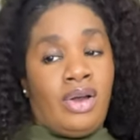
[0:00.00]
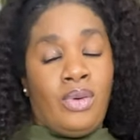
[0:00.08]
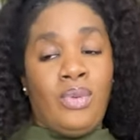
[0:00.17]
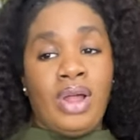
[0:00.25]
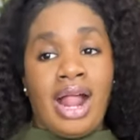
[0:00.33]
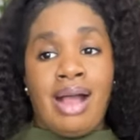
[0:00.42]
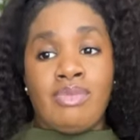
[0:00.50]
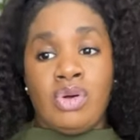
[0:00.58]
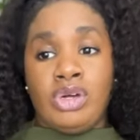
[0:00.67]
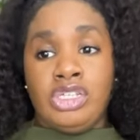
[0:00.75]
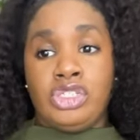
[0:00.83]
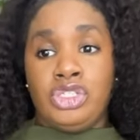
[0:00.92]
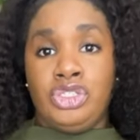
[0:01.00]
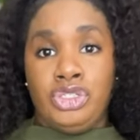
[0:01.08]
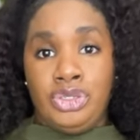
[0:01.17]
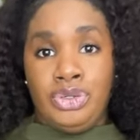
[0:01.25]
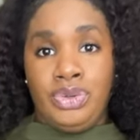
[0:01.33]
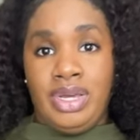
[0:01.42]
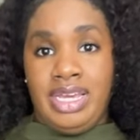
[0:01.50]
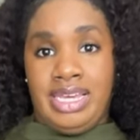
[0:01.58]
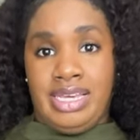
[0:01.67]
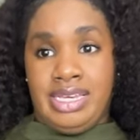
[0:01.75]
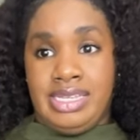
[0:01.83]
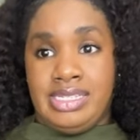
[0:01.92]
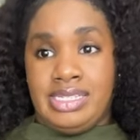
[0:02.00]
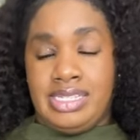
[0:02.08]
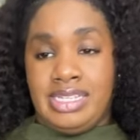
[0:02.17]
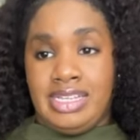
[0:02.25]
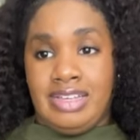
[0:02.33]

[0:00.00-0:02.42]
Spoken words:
What I'm going to do is